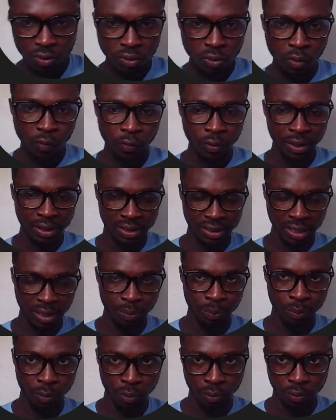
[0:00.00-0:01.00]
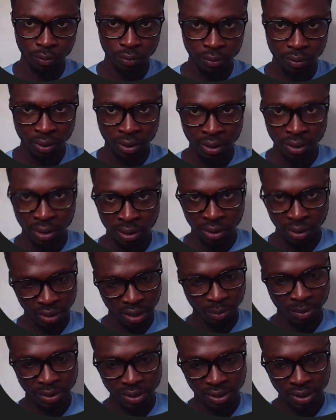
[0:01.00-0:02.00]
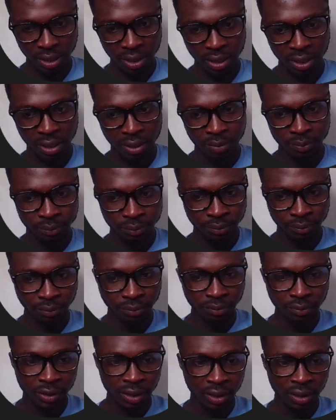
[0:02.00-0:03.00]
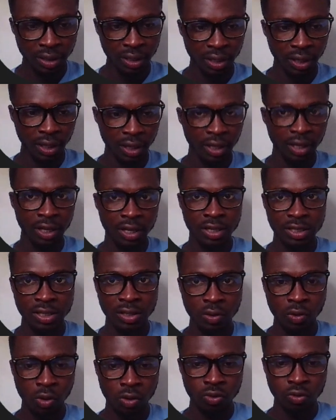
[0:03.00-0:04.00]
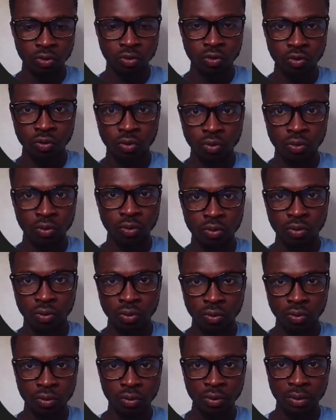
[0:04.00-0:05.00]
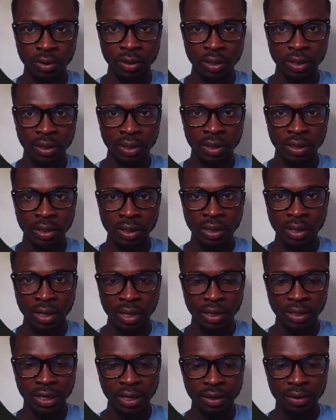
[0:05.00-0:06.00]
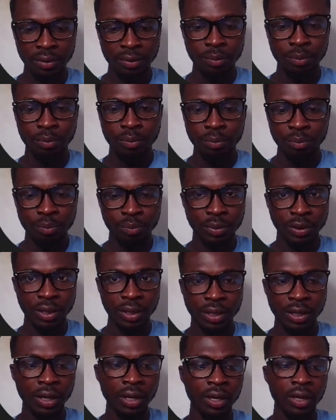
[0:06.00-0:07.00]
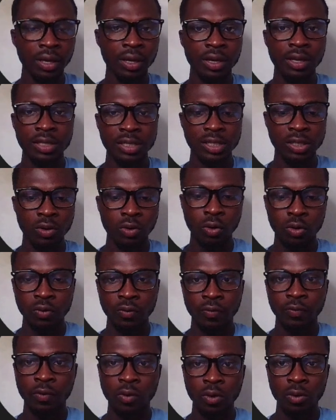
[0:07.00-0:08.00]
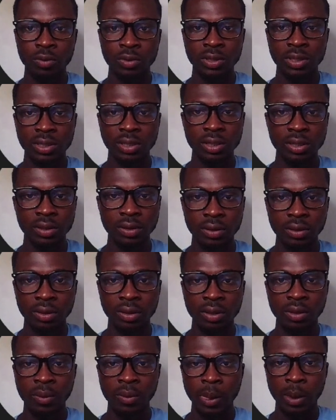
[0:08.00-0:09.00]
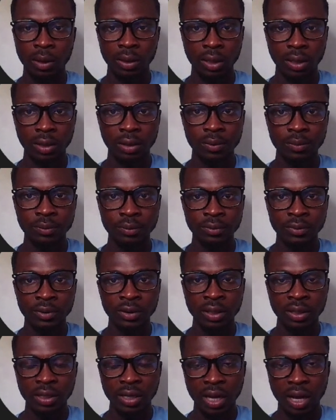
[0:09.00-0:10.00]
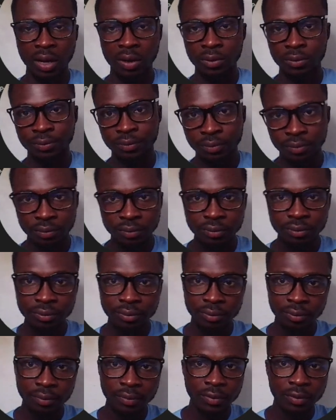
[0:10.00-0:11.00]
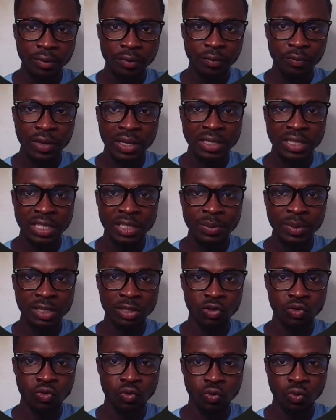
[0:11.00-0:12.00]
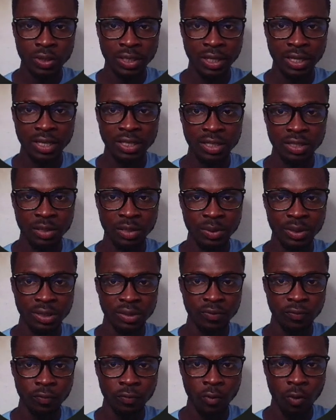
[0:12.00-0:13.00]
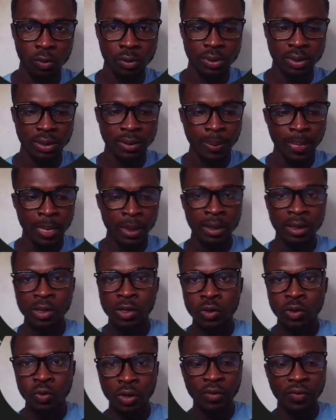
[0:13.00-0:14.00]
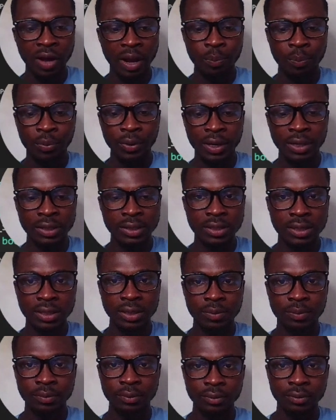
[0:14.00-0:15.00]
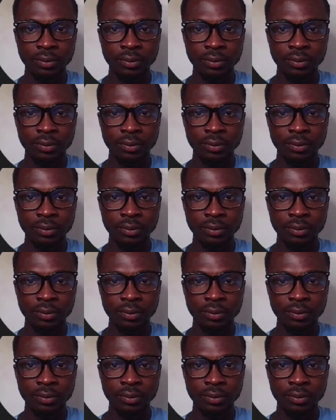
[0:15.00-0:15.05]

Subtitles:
So for example, let me say A is equal to true, and then B is equal to false. Okay. Now, first statement is true, second statement is false. So if I print